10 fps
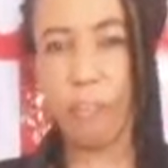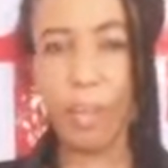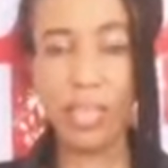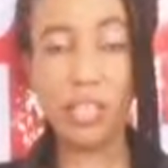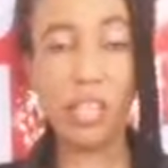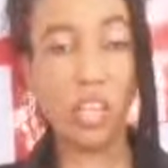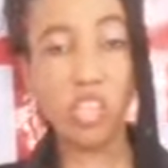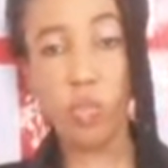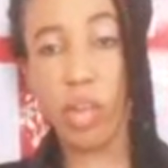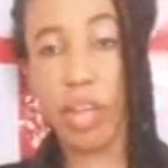what the person
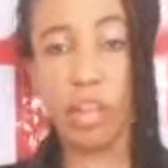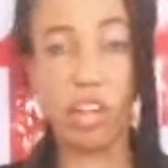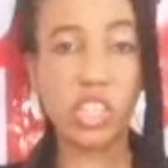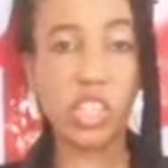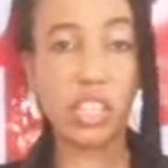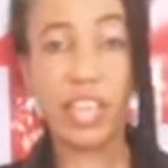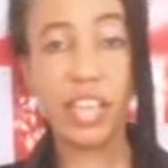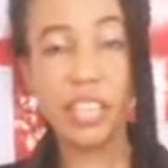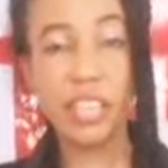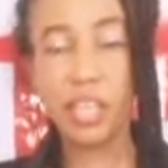does where he or she
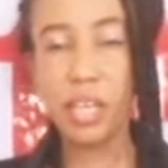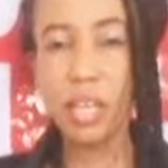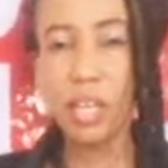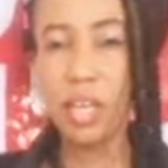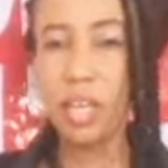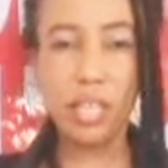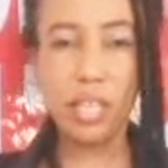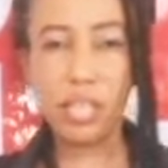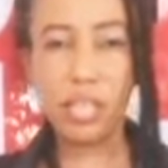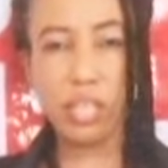stays.
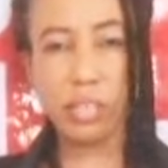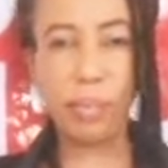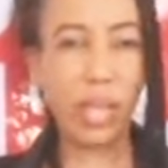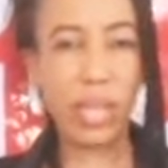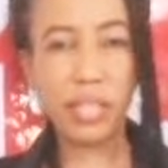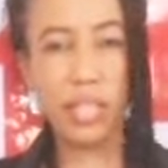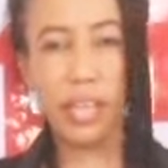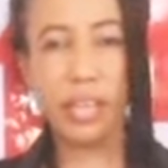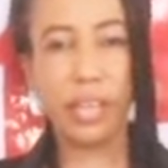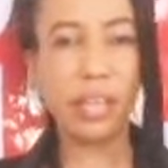It's not the case
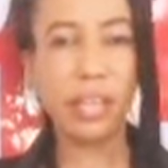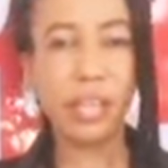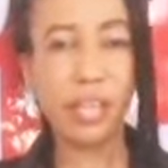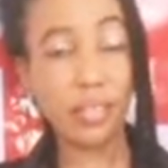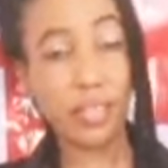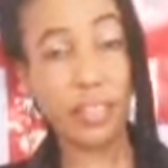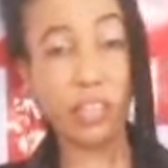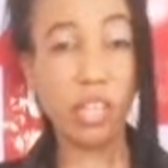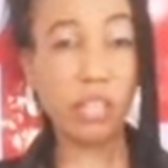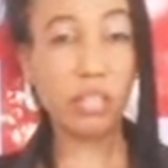here. It's
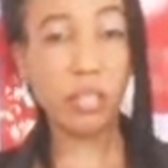left for you